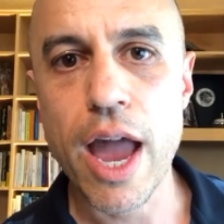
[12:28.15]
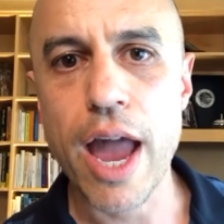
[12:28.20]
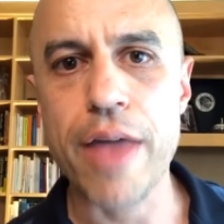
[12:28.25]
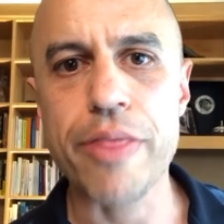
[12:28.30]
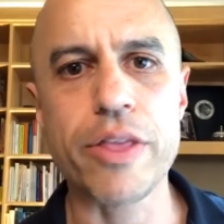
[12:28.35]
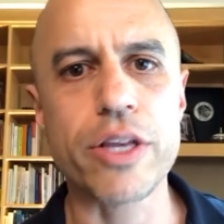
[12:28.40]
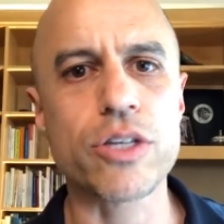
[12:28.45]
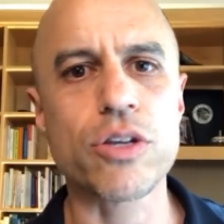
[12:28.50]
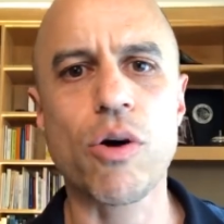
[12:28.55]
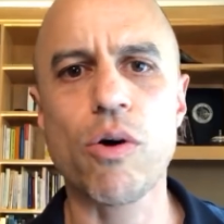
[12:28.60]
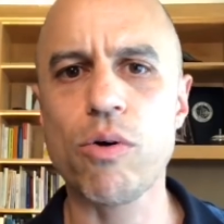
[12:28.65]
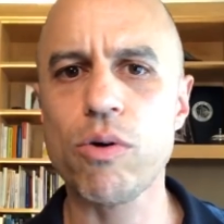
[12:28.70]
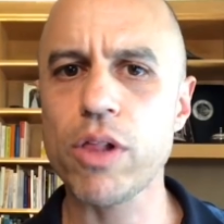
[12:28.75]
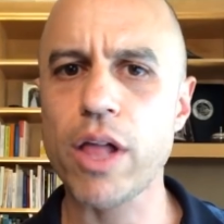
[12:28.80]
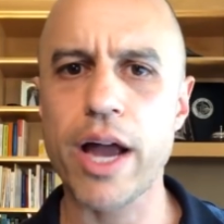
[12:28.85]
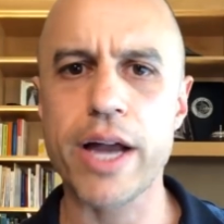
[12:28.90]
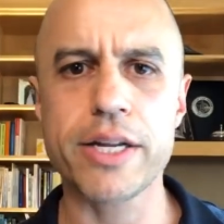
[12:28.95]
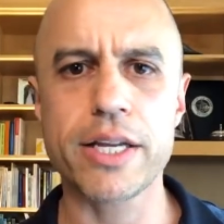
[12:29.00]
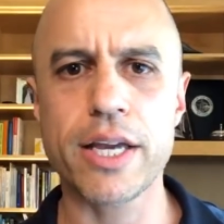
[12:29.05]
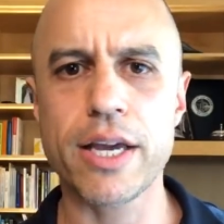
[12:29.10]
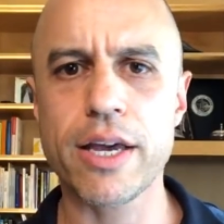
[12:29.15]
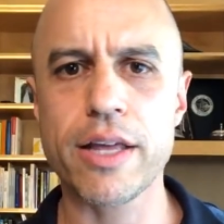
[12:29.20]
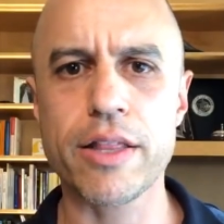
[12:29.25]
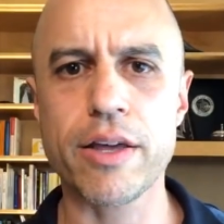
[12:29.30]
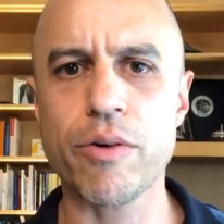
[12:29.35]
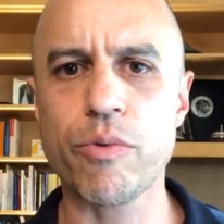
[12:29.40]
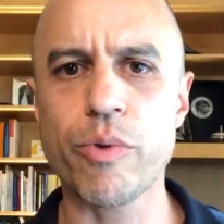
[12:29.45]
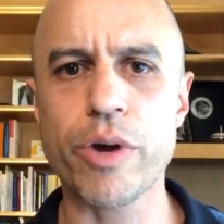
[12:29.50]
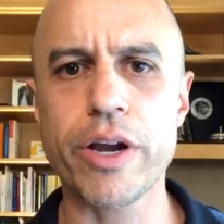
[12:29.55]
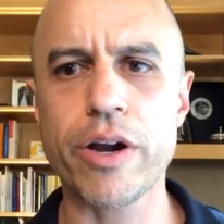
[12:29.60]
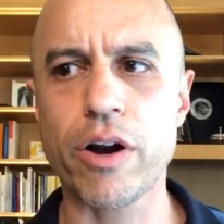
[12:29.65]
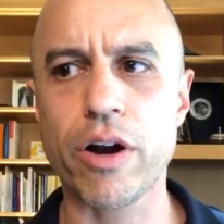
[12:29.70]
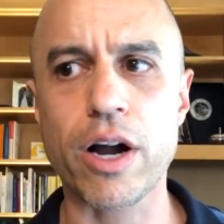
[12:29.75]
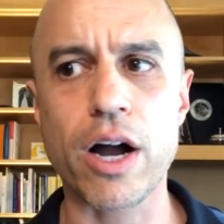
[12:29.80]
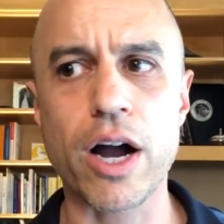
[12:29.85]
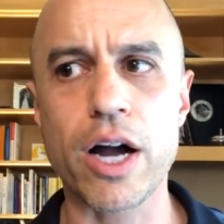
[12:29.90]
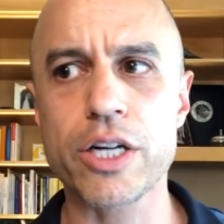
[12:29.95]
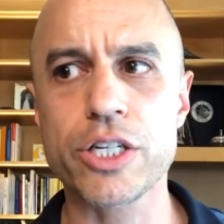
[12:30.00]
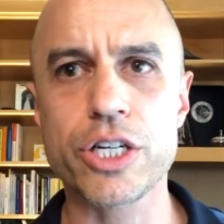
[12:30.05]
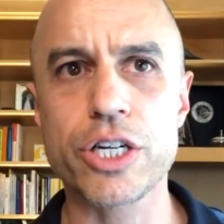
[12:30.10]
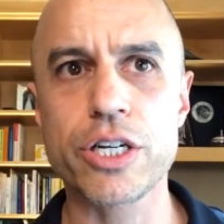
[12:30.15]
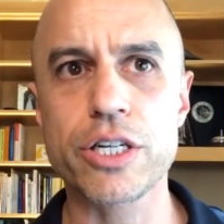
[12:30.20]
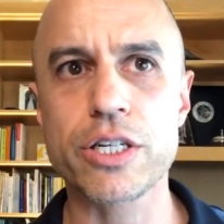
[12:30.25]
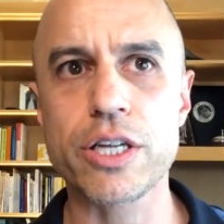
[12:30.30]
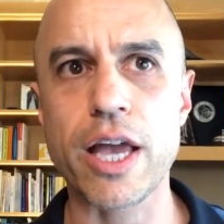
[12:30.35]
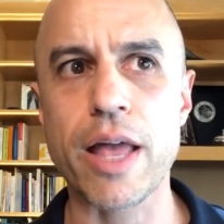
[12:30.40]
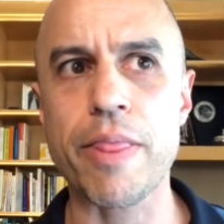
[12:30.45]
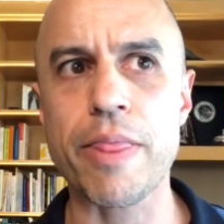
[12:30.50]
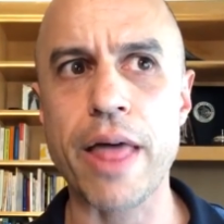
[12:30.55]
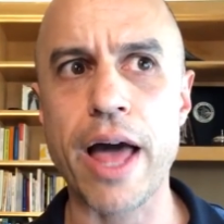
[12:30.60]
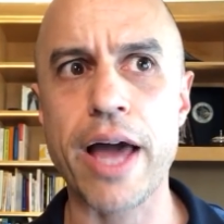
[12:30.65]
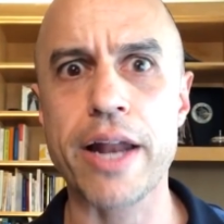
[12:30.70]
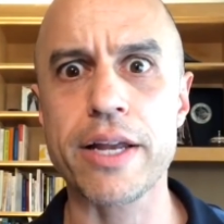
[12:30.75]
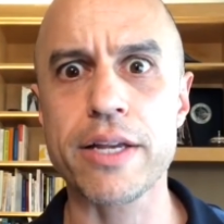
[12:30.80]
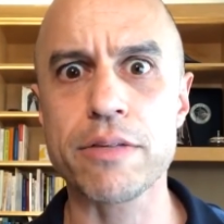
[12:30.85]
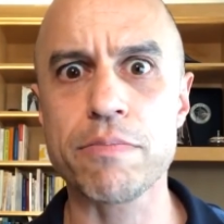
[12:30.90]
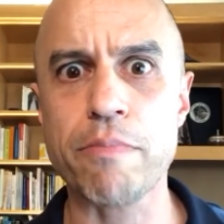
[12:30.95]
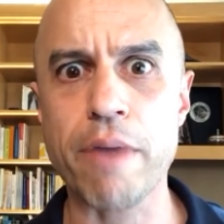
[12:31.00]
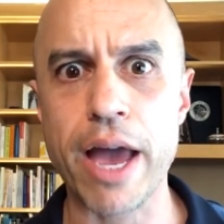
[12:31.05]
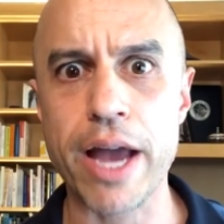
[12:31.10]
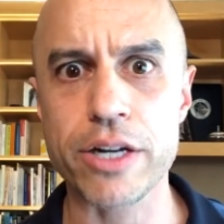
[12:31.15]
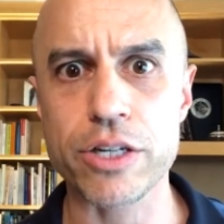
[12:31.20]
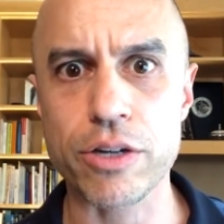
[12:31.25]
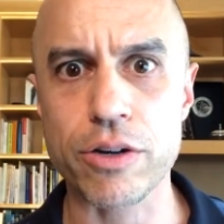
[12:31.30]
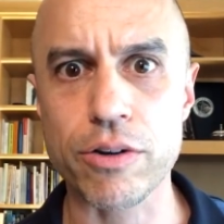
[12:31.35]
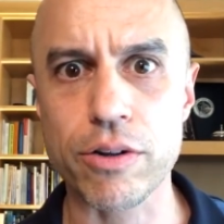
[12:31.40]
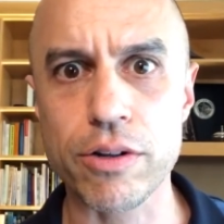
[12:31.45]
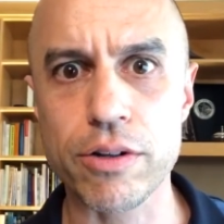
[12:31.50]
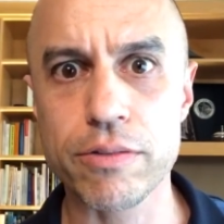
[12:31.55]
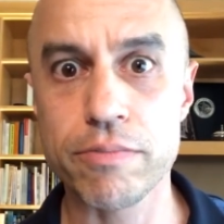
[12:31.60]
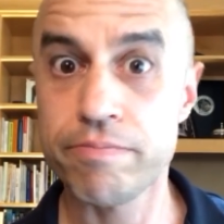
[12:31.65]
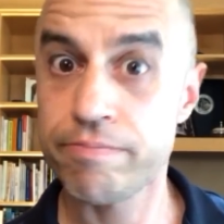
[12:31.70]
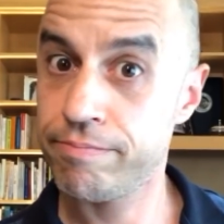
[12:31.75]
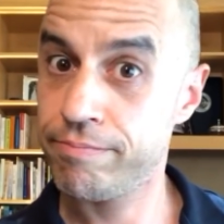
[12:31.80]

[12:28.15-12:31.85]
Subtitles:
and this whole idea that we are conscious, and that is magical.